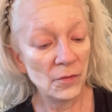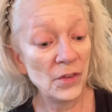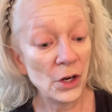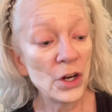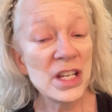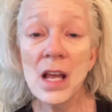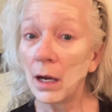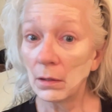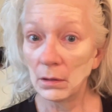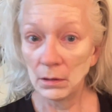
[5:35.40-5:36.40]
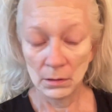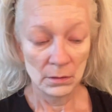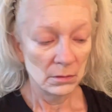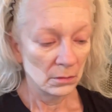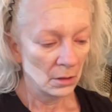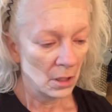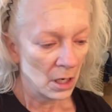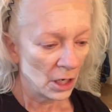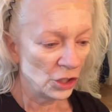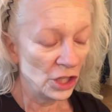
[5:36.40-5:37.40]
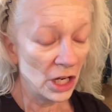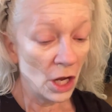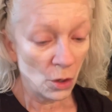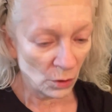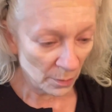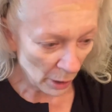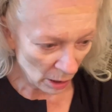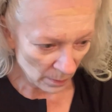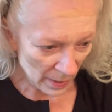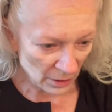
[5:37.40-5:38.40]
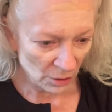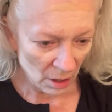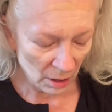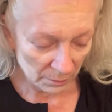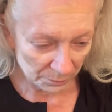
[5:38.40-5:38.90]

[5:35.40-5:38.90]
very young because she owned a bar restaurant.